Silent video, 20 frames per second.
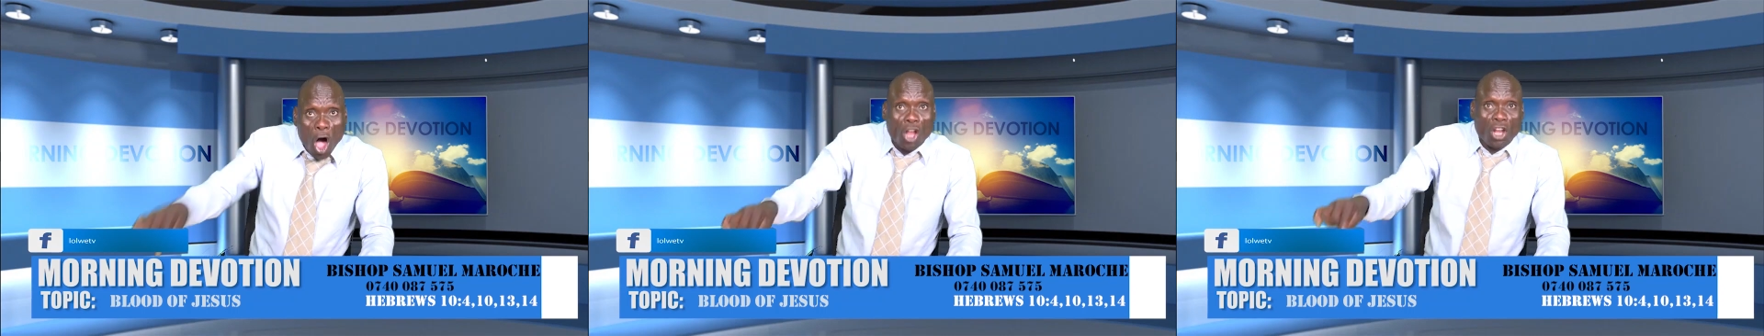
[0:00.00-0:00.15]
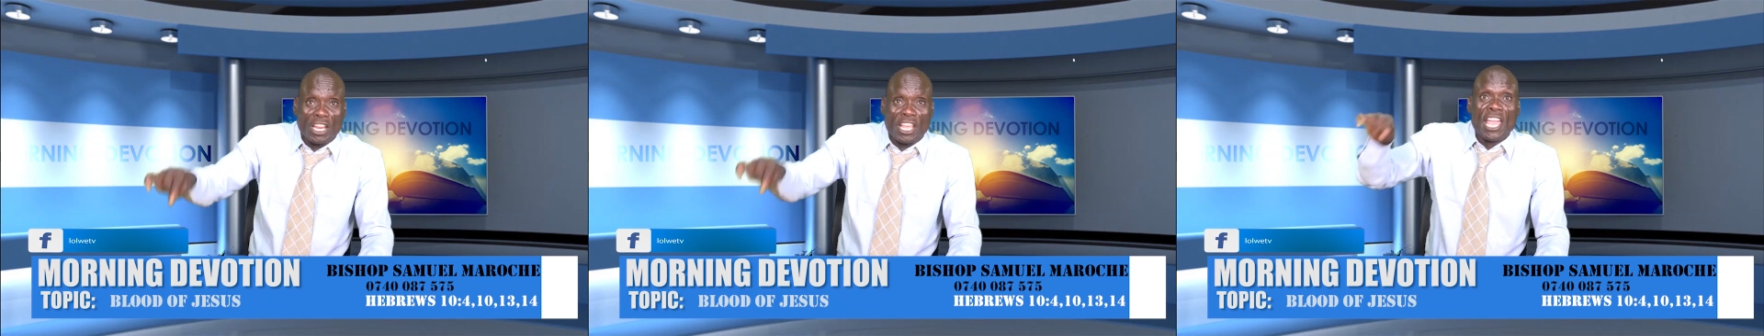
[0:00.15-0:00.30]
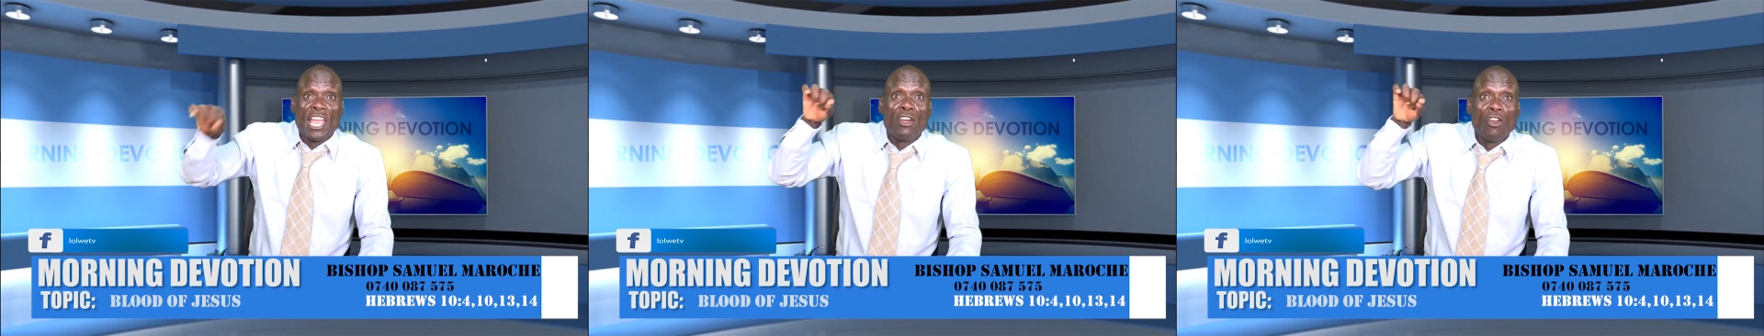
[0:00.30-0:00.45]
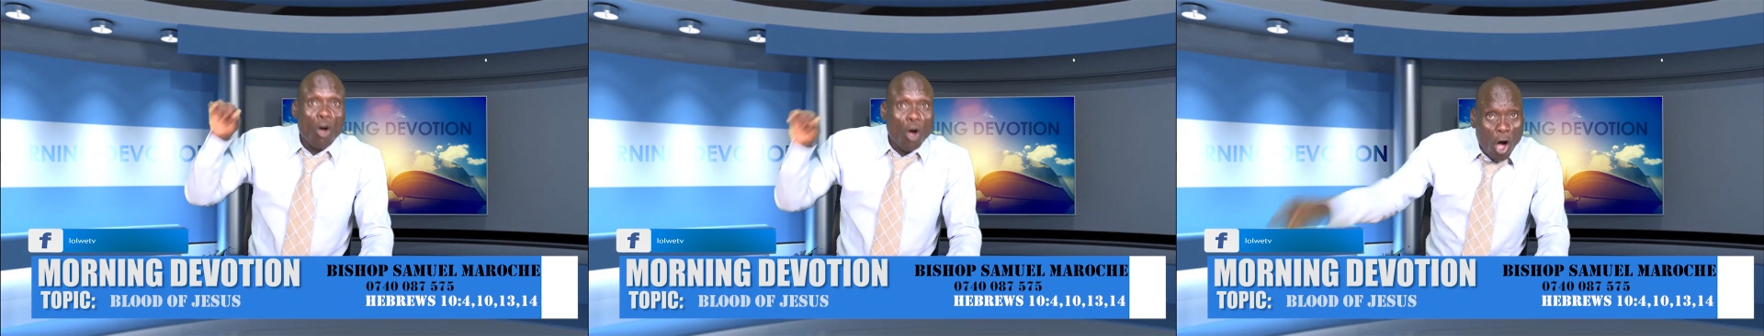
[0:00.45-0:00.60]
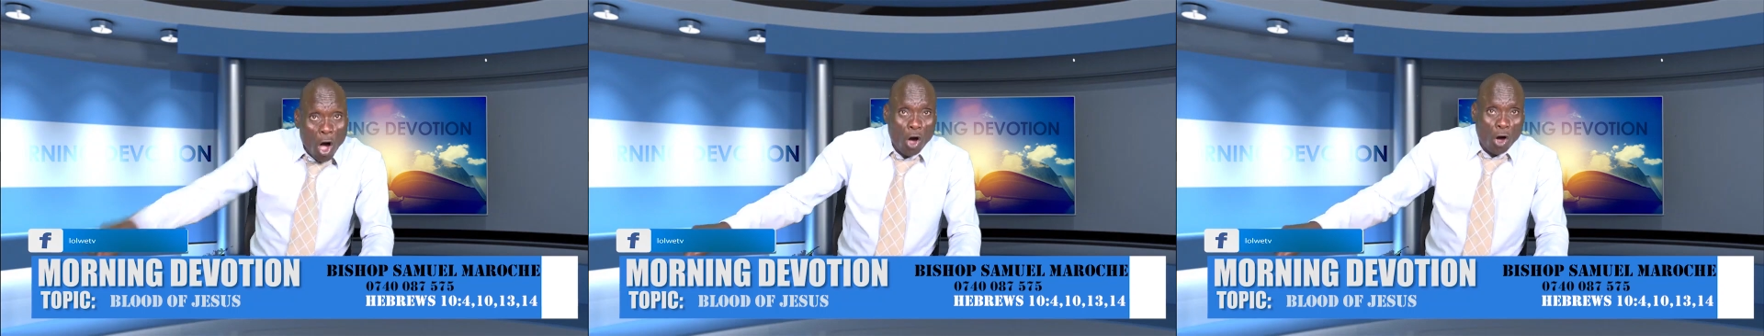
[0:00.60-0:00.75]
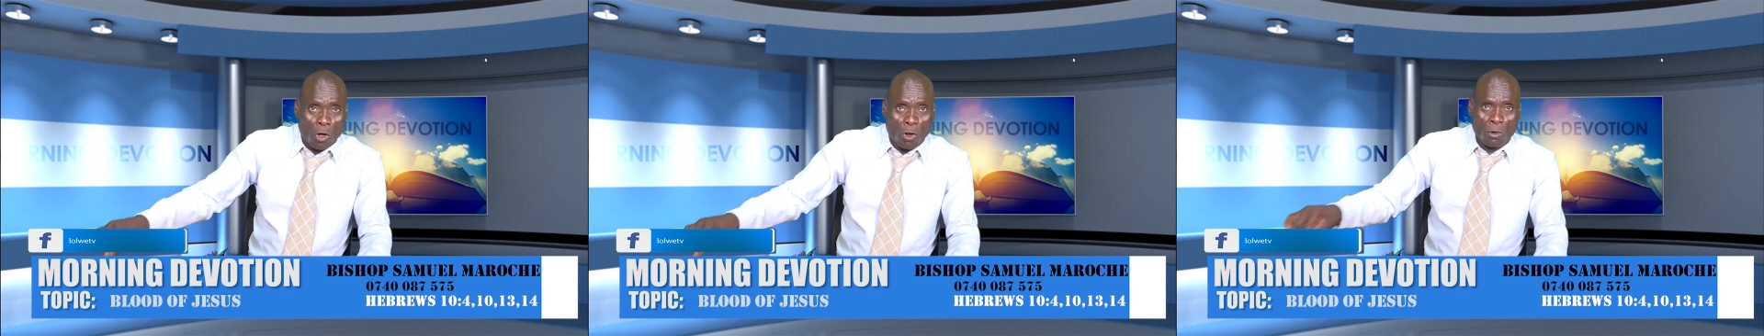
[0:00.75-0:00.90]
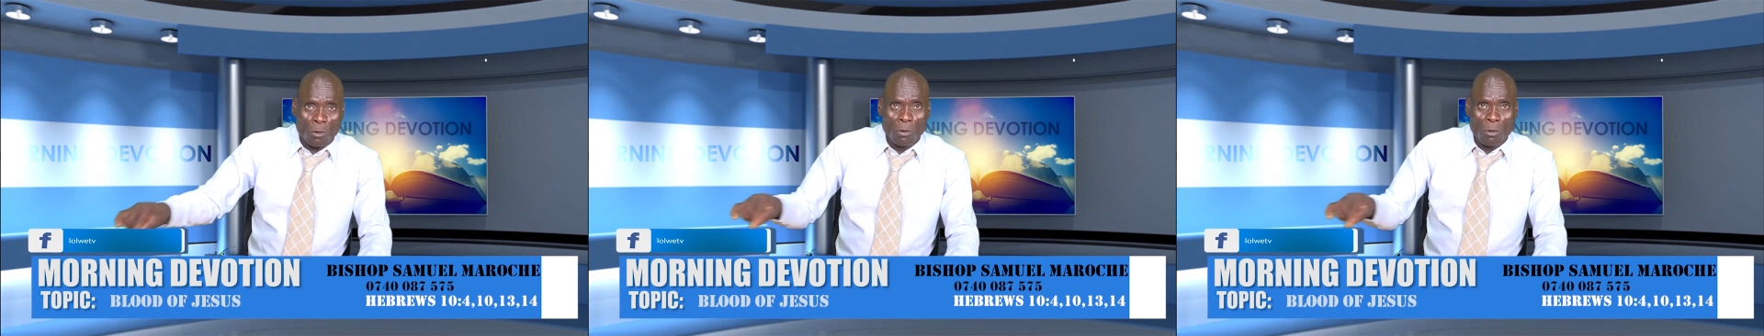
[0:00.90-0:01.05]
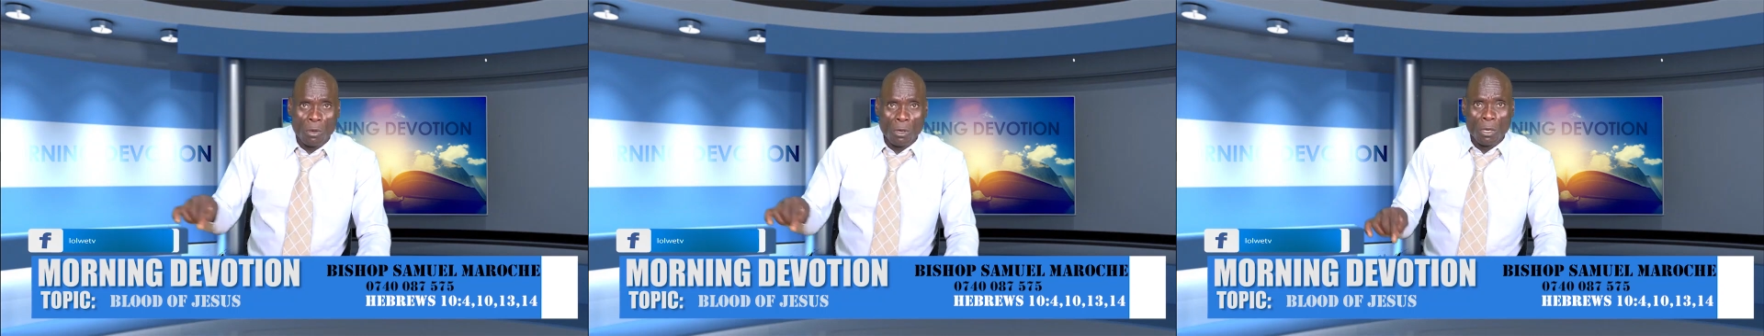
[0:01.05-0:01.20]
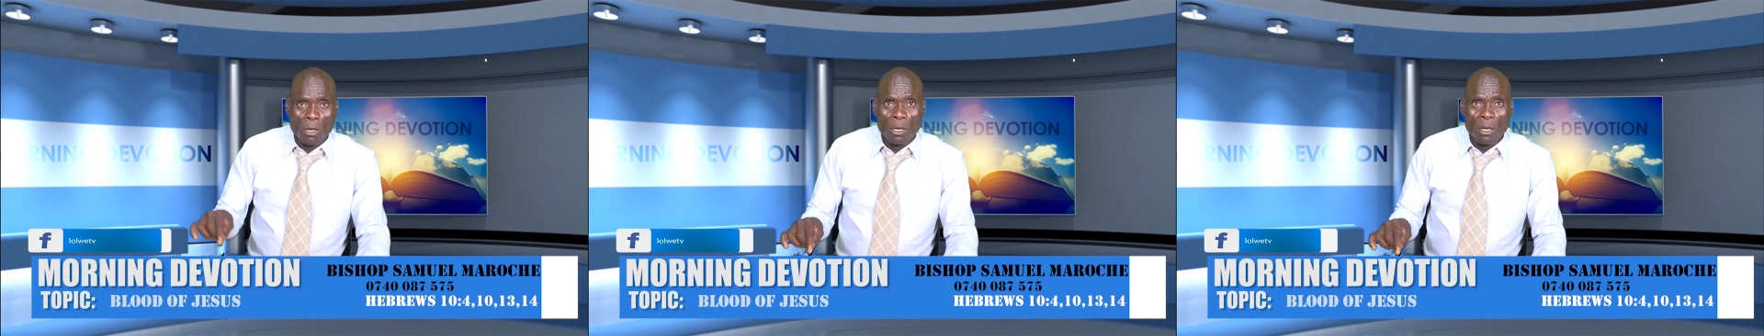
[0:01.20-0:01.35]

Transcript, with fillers: all in all.